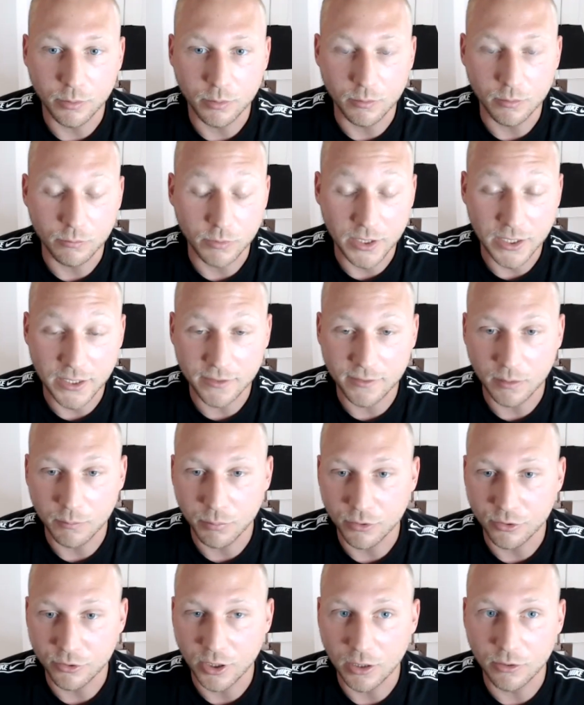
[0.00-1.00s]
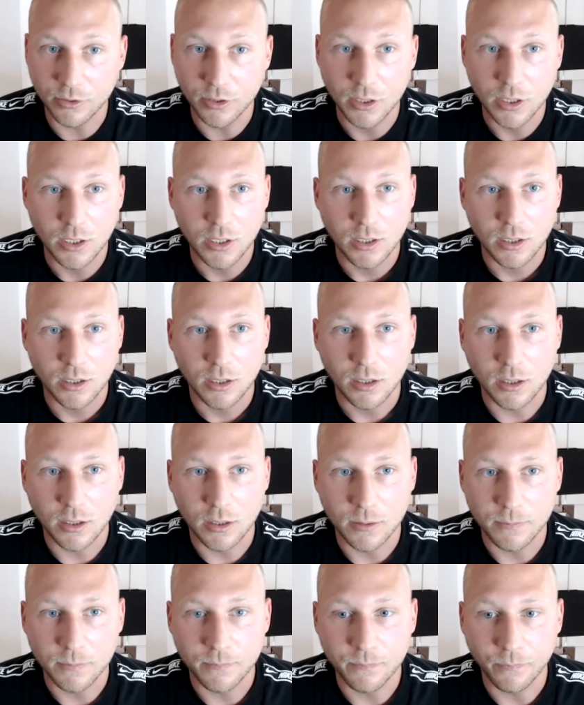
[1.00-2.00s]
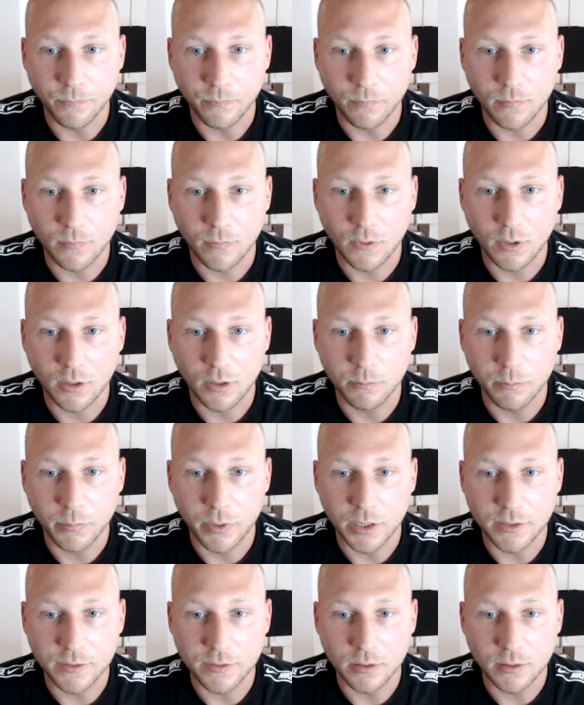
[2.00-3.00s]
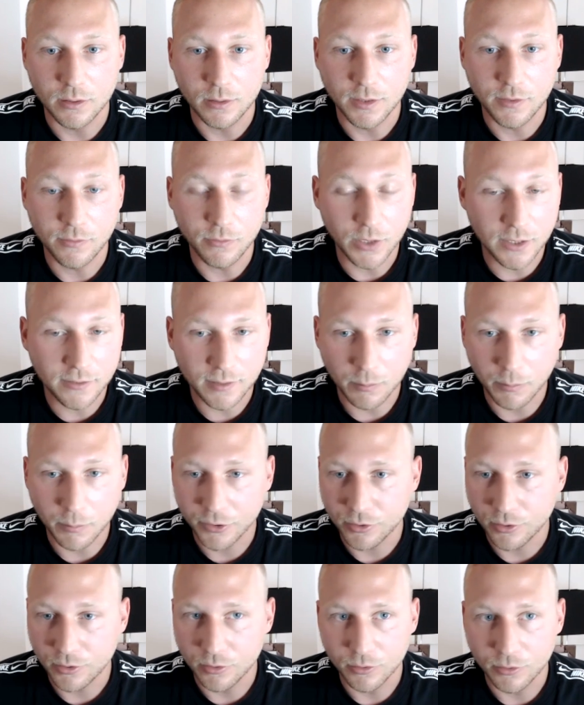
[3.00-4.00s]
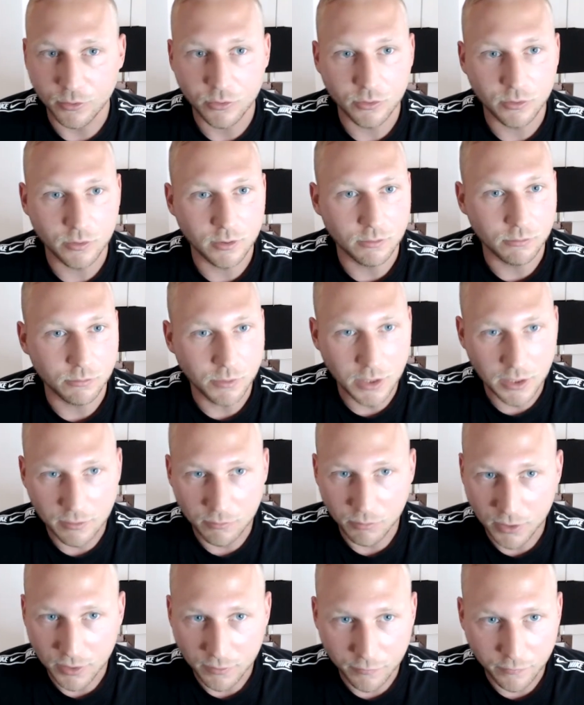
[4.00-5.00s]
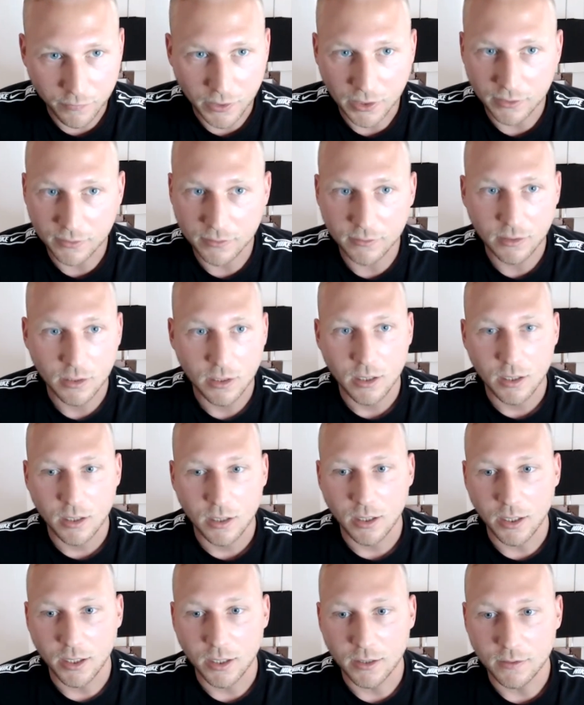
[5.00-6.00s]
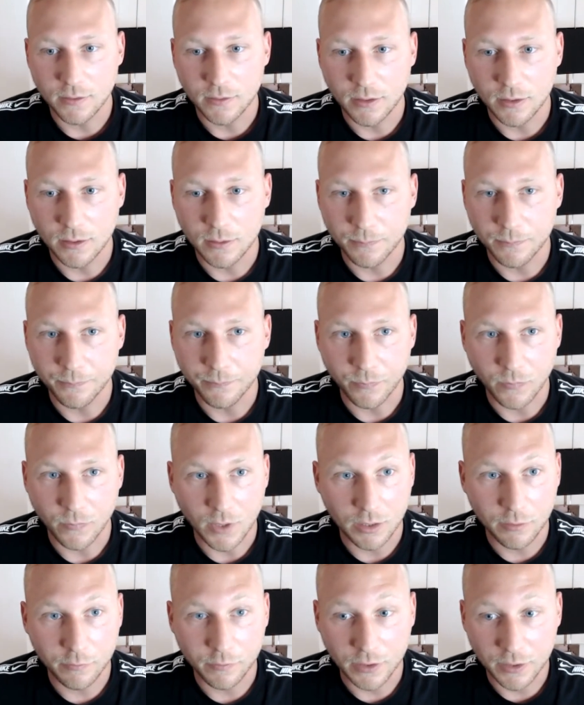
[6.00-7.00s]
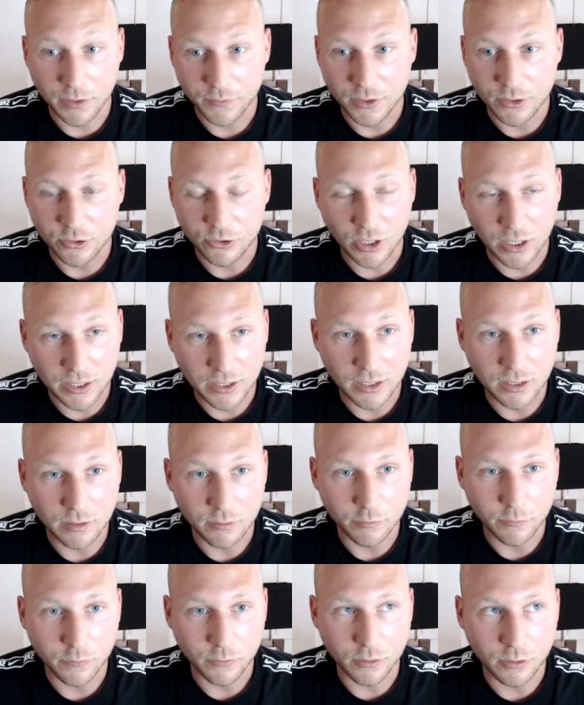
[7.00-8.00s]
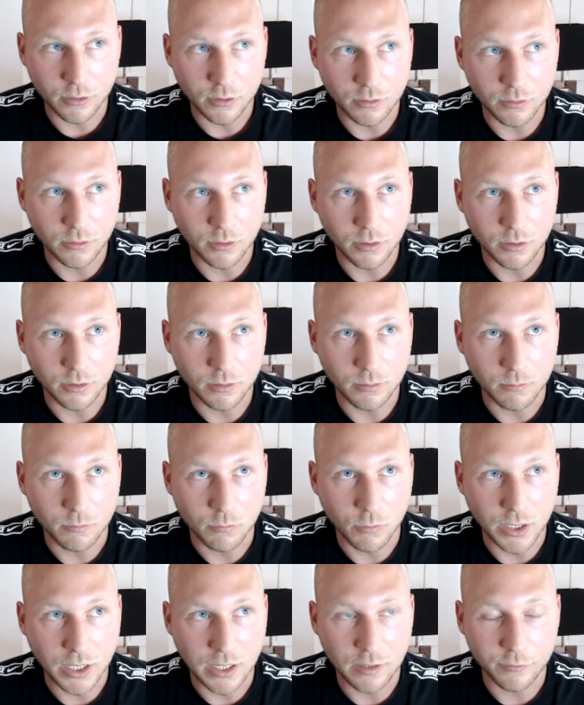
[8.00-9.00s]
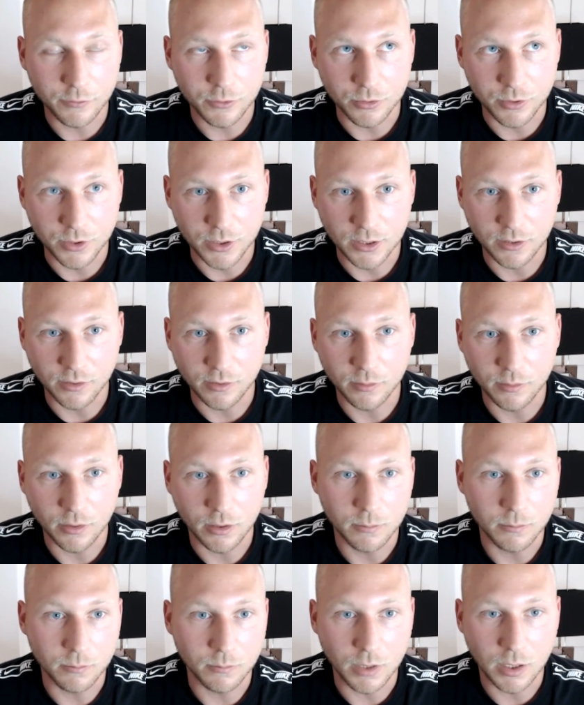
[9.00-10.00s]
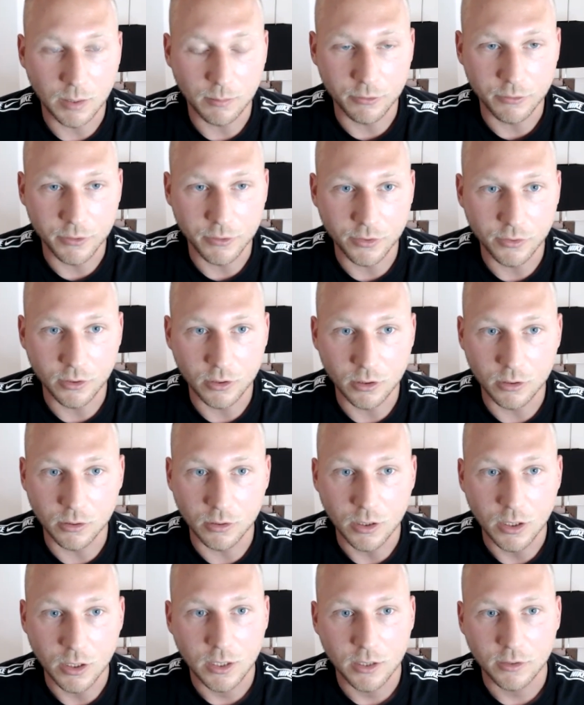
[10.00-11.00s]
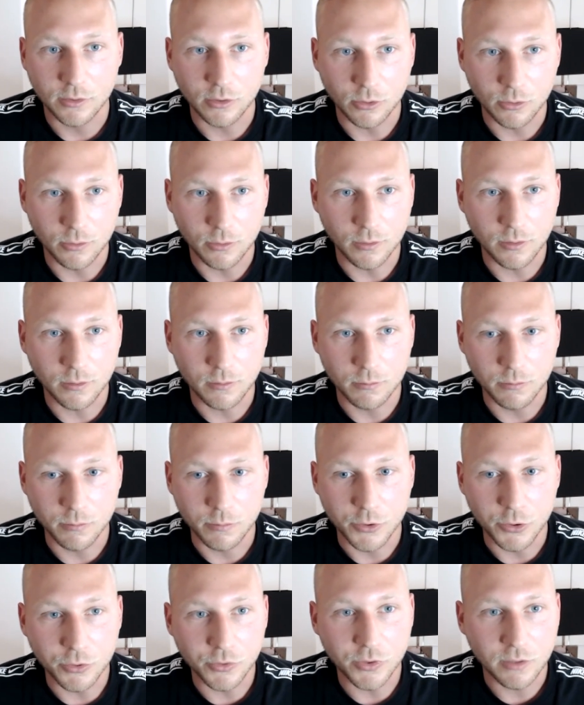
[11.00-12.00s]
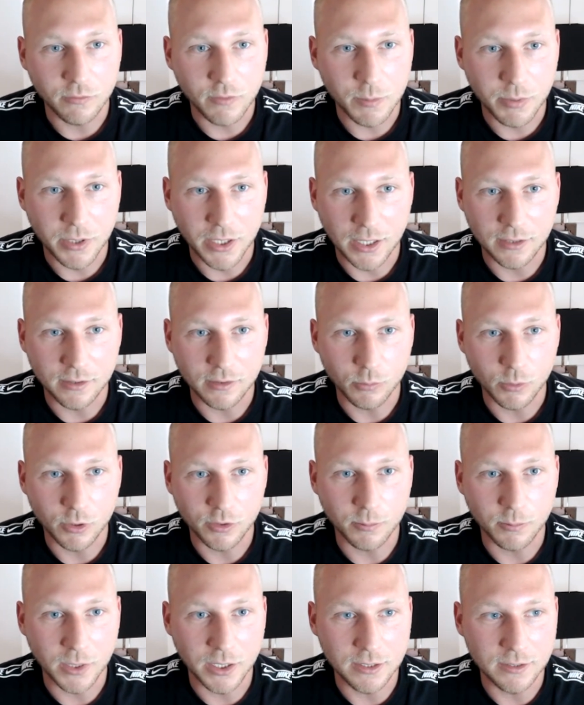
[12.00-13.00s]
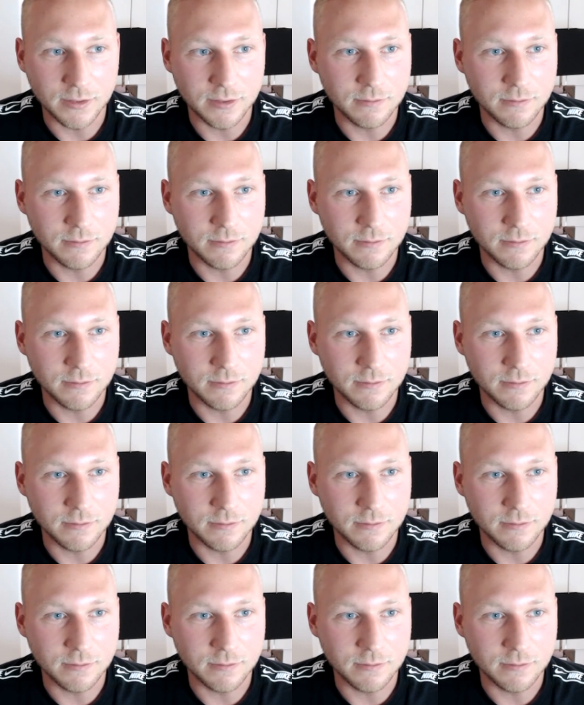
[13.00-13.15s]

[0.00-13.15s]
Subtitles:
release and push out. But it's really simple to use, really, really fast. And I've lived in China for 1.5, 2 years, a couple of years ago. So using VPNs was my